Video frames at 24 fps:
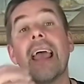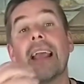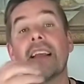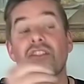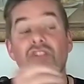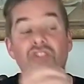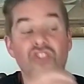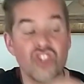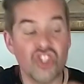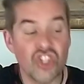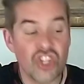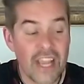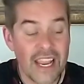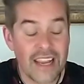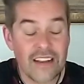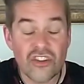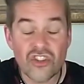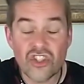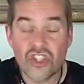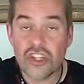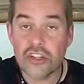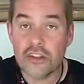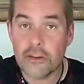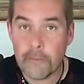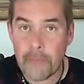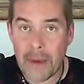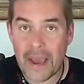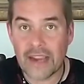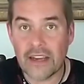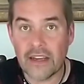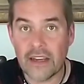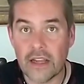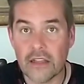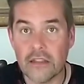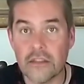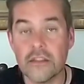Exchange the
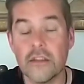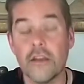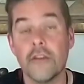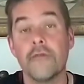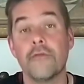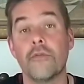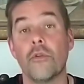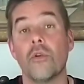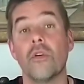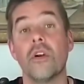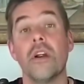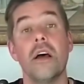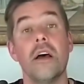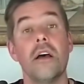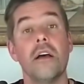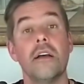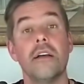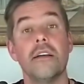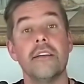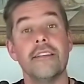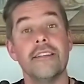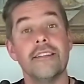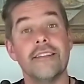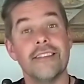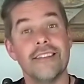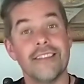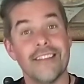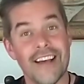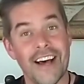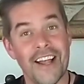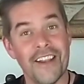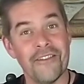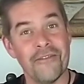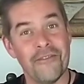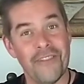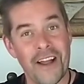pine nuts for
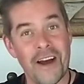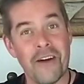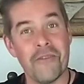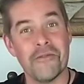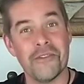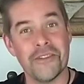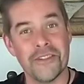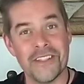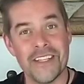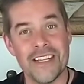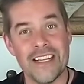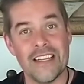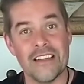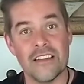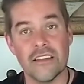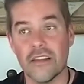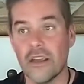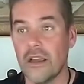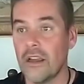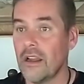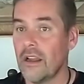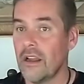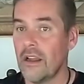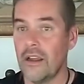sunflower seeds.